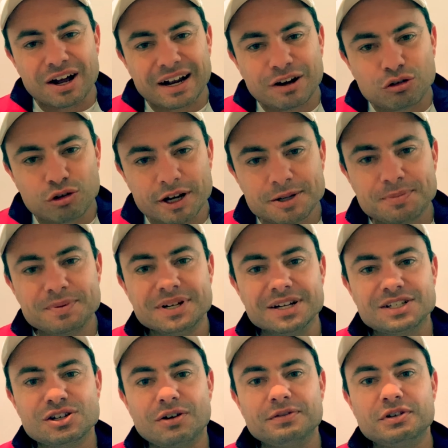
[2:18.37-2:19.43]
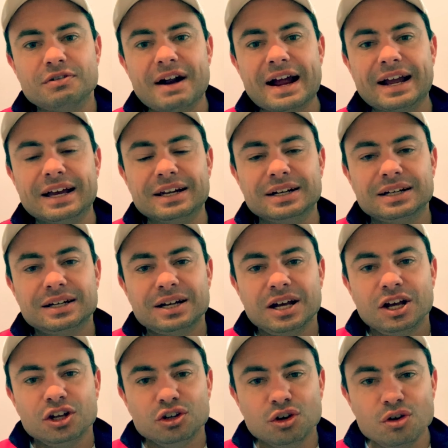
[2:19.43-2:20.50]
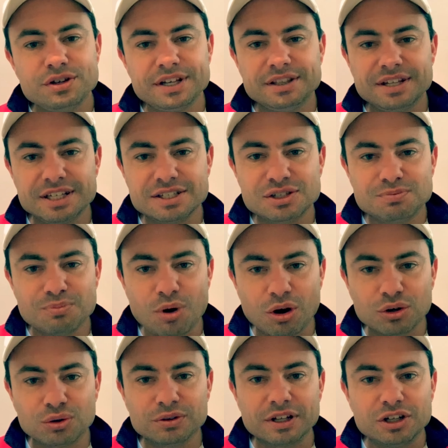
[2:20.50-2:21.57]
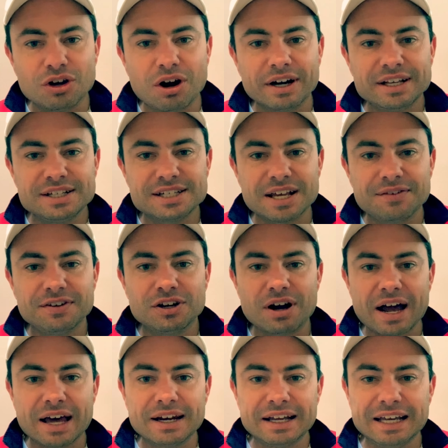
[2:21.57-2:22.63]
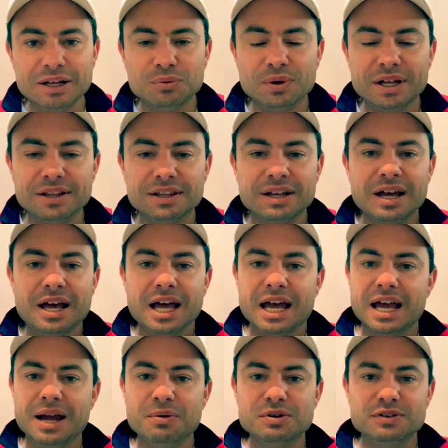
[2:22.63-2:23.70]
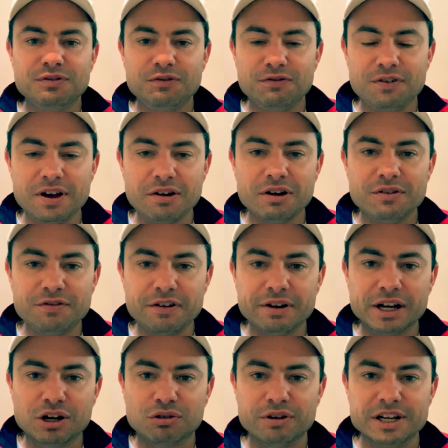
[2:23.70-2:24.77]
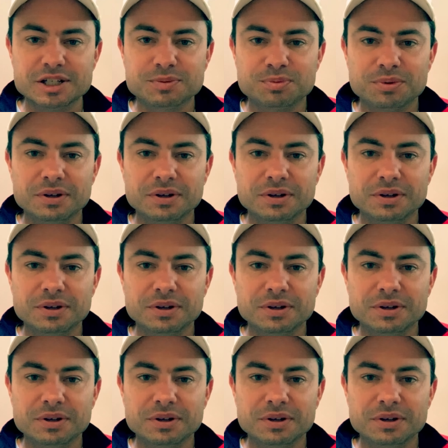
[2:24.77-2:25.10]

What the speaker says: crispness of the racket. Using this model, the 97 I had a hit with, it was very, very crisp.